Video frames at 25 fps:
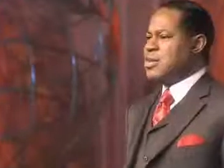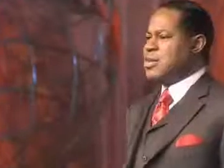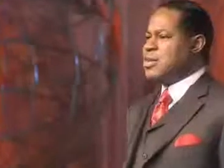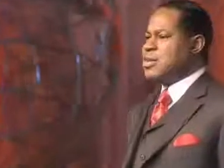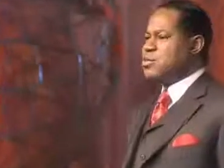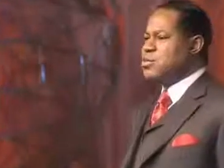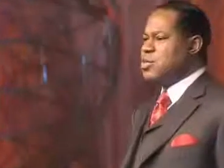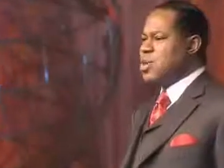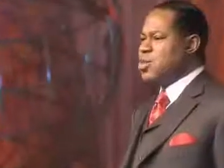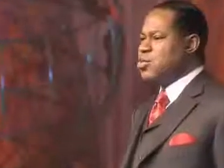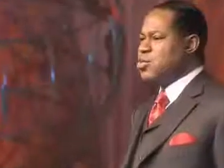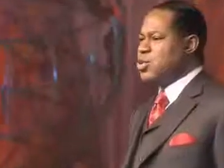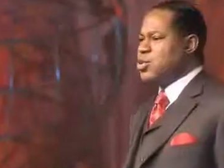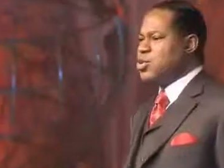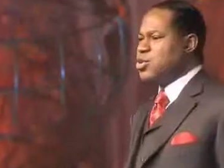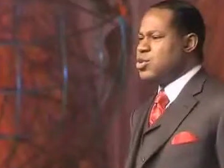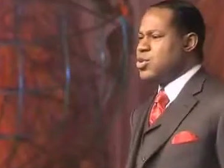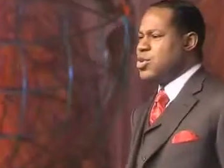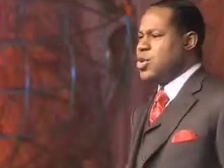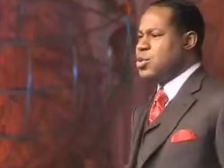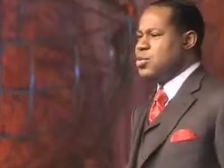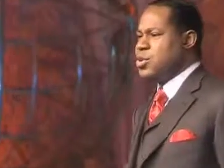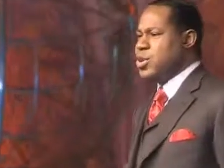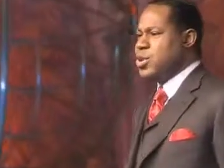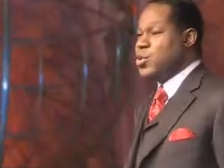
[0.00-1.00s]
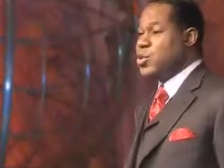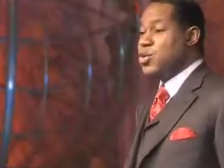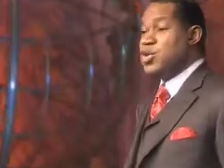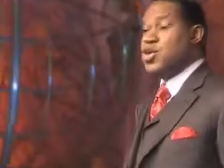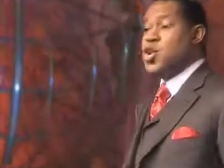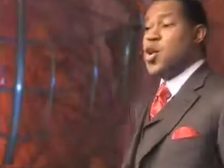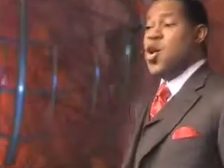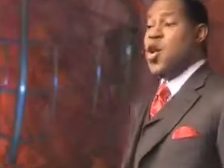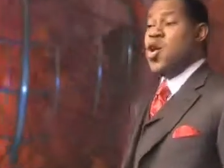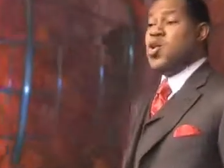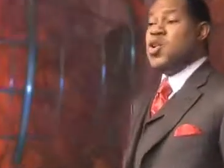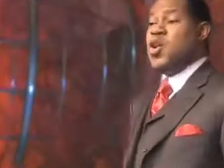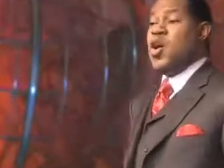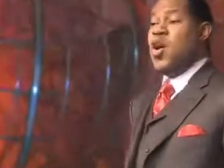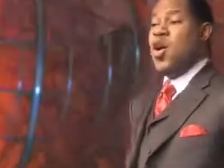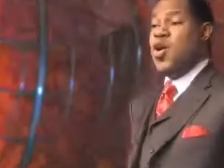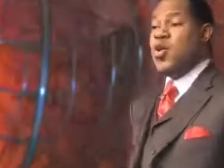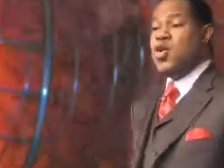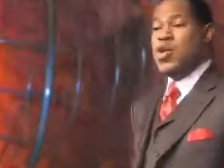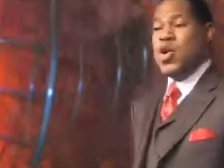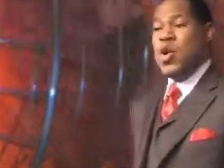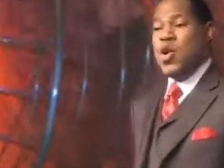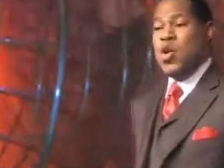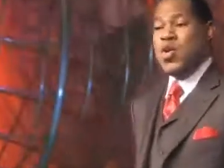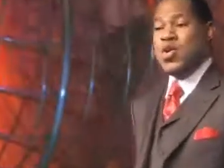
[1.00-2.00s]
Does it mean we should not be good? No,
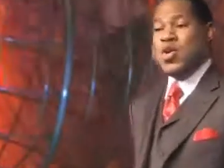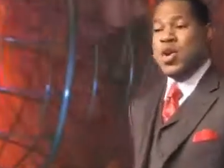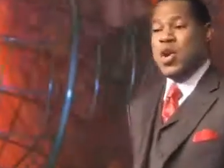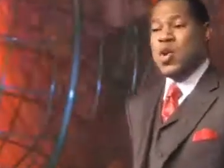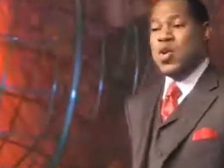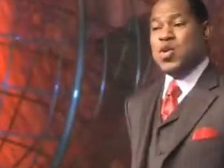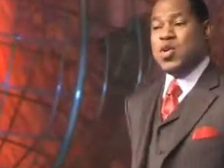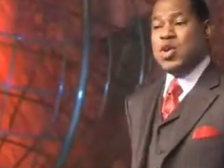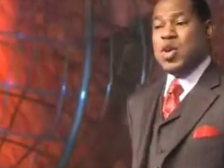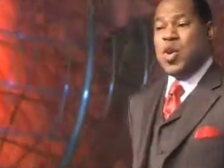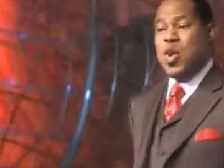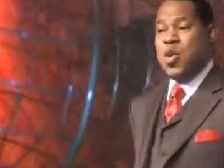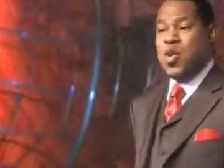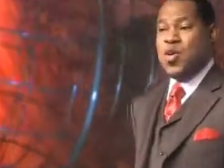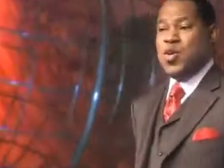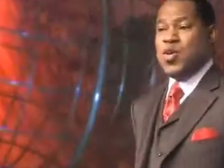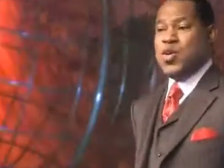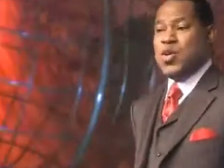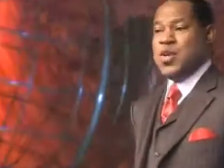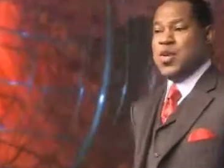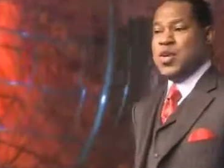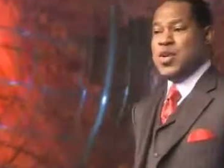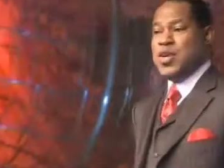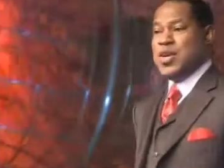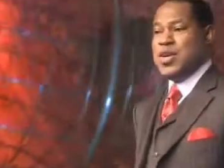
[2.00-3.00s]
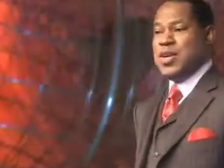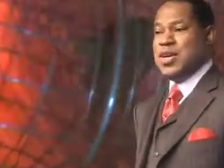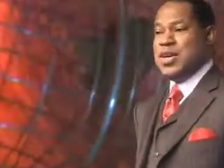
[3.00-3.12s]
no, no, no, no.